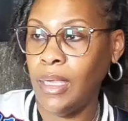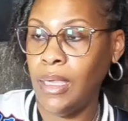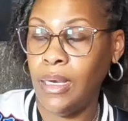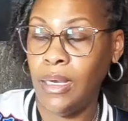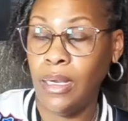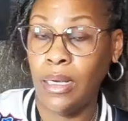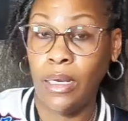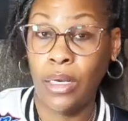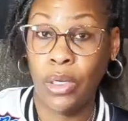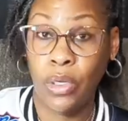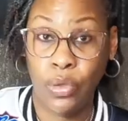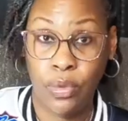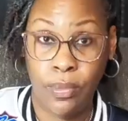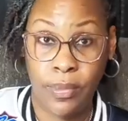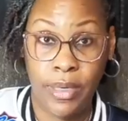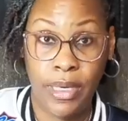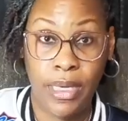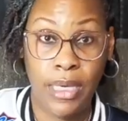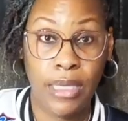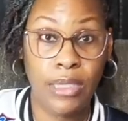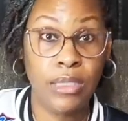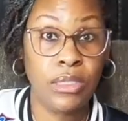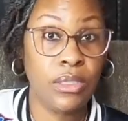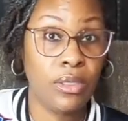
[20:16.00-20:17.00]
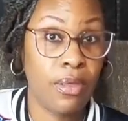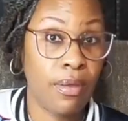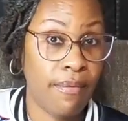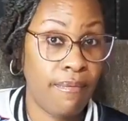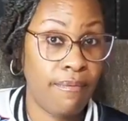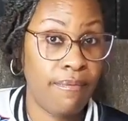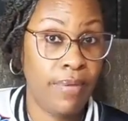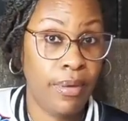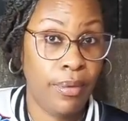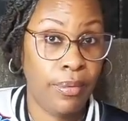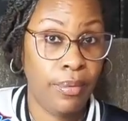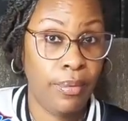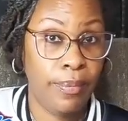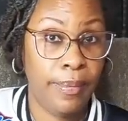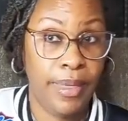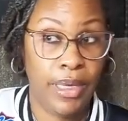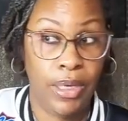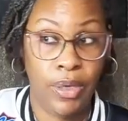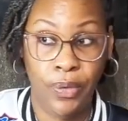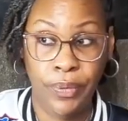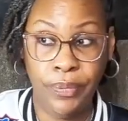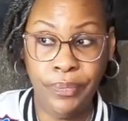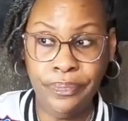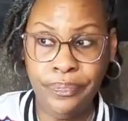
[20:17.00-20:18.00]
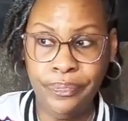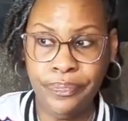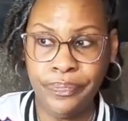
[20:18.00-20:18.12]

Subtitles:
and it illuminates very well.